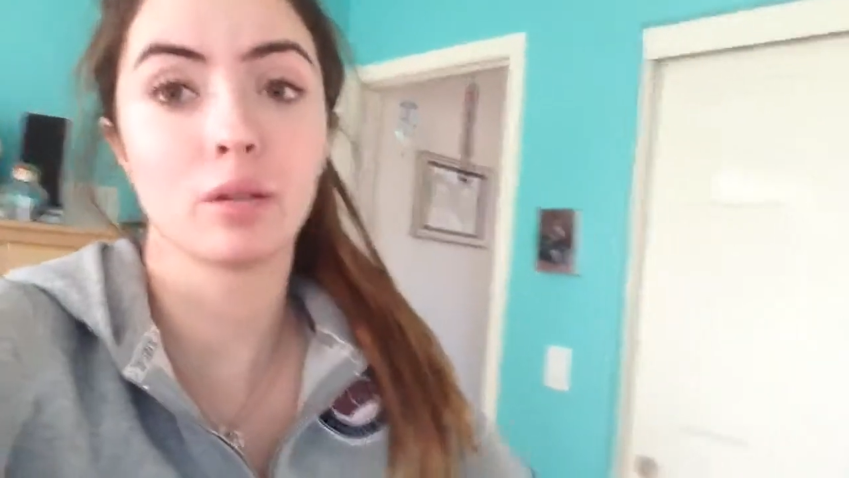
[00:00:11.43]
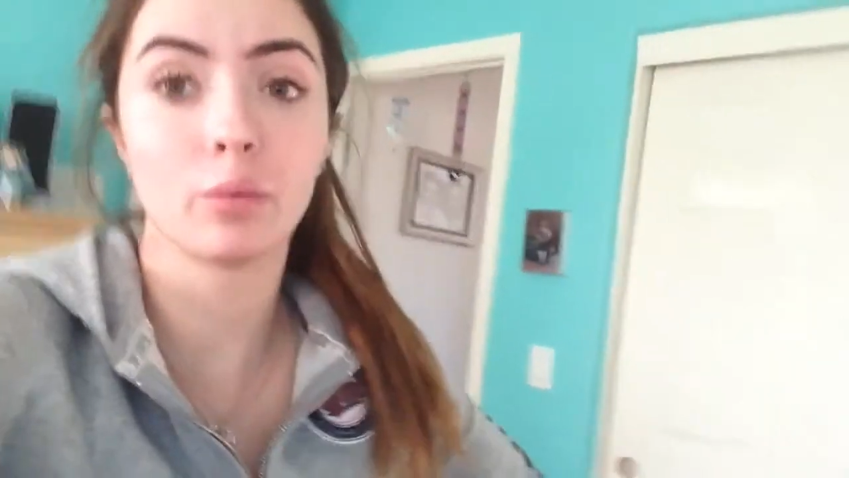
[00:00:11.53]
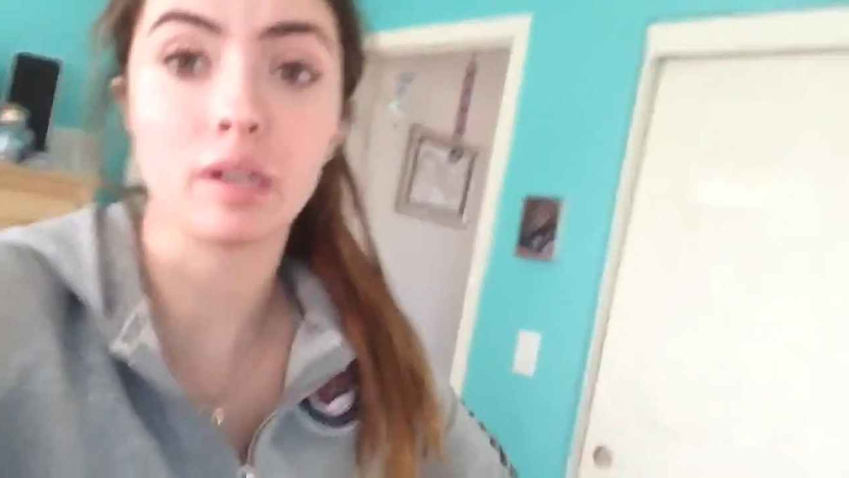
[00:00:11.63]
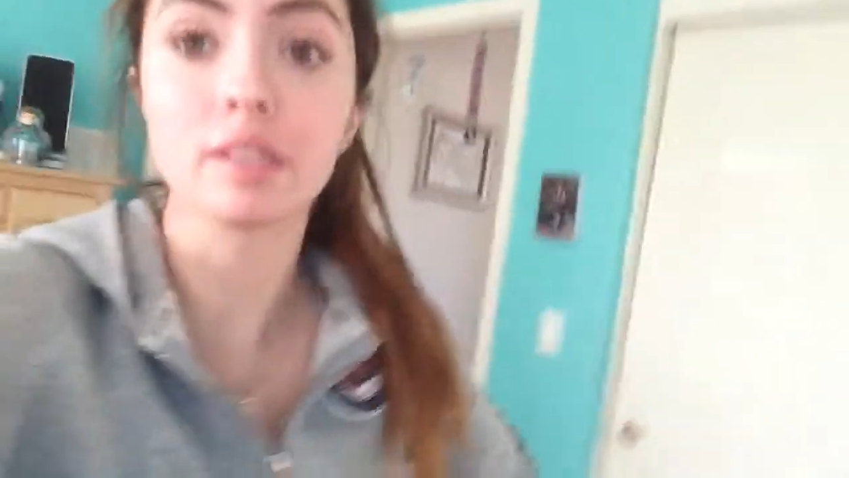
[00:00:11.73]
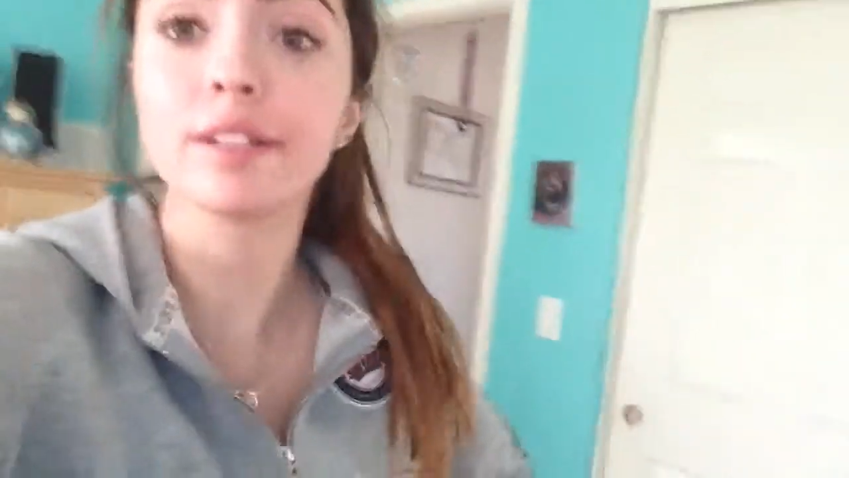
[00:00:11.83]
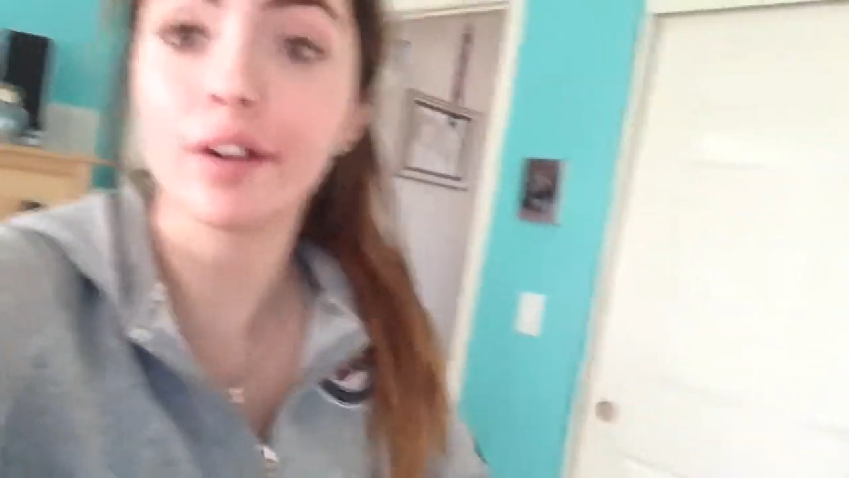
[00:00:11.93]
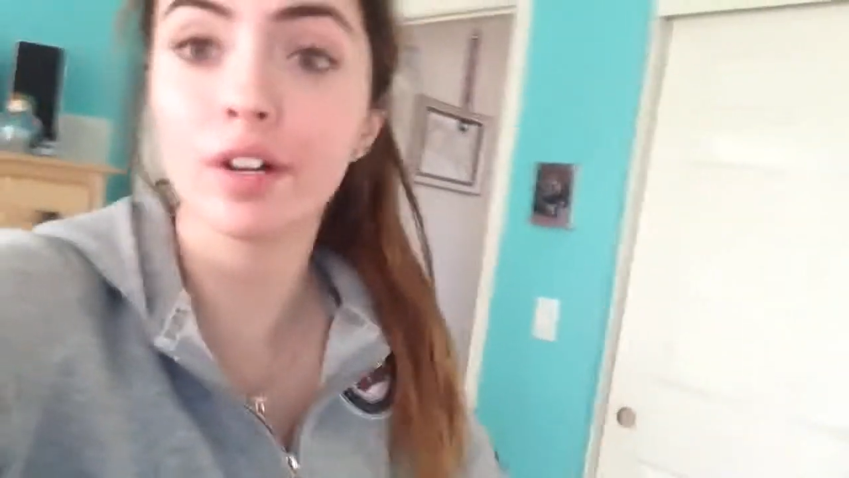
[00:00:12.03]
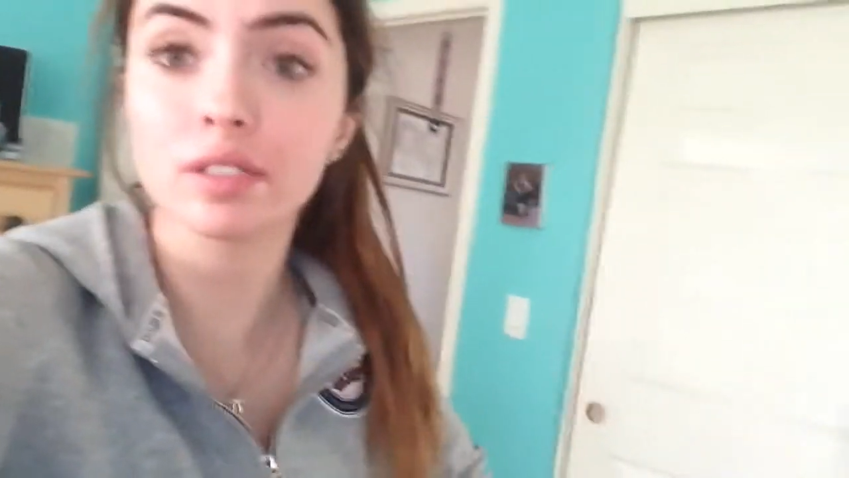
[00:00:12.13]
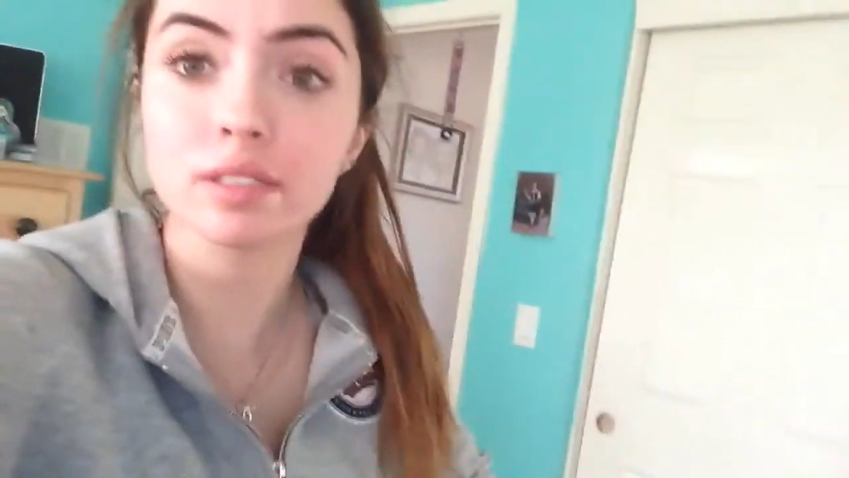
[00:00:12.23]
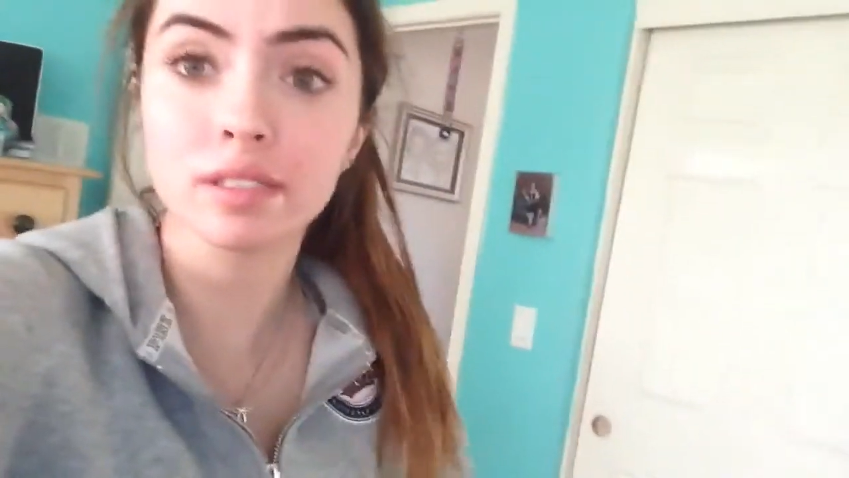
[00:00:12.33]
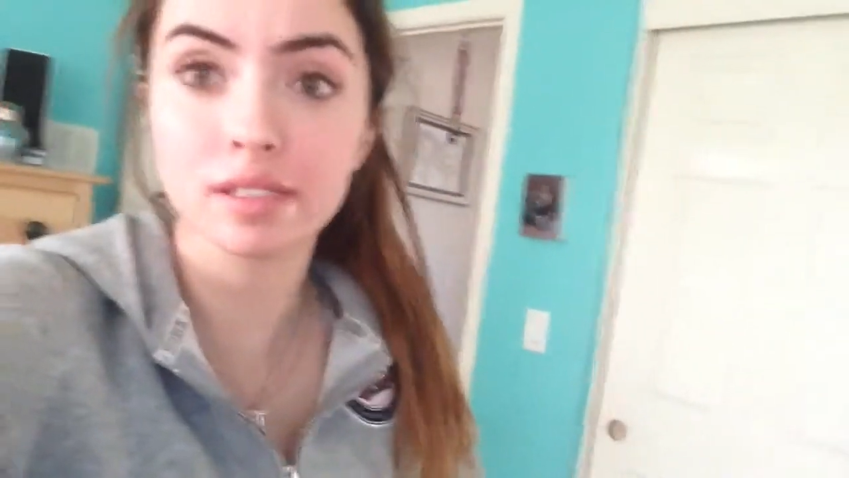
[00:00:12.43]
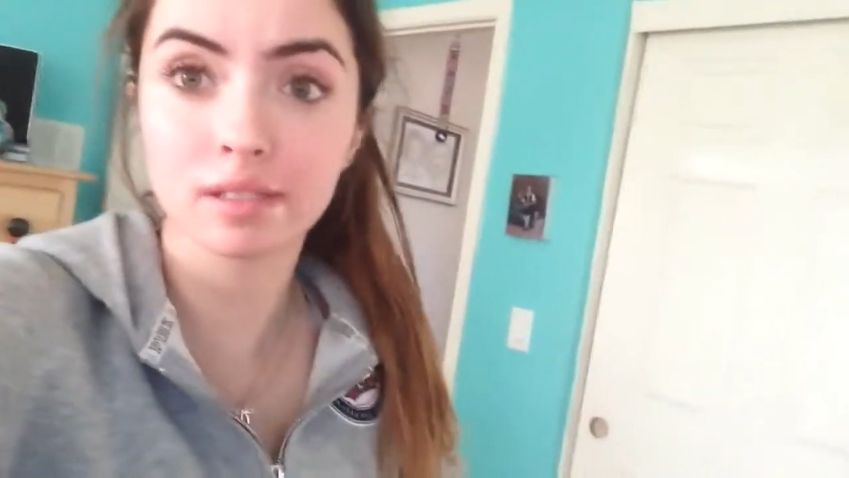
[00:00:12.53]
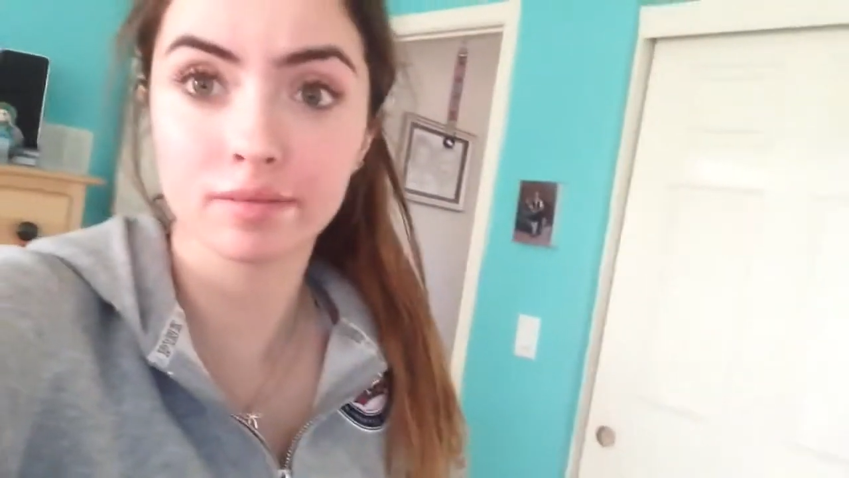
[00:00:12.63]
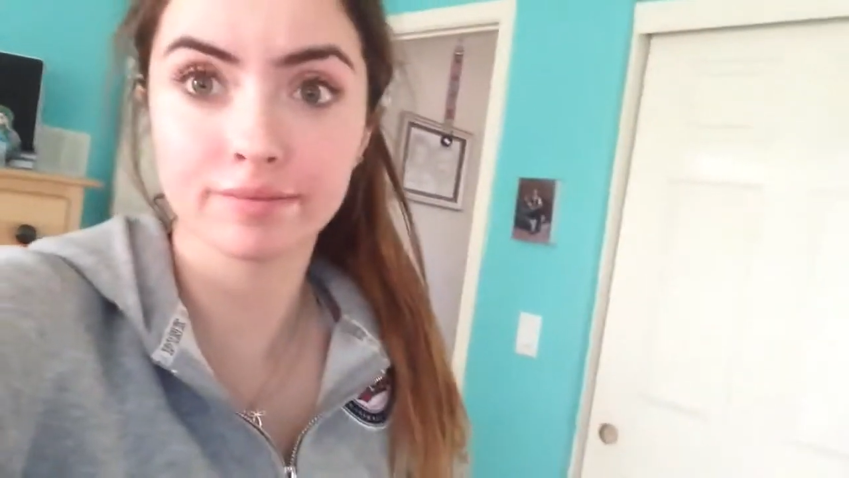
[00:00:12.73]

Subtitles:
walk the dogs,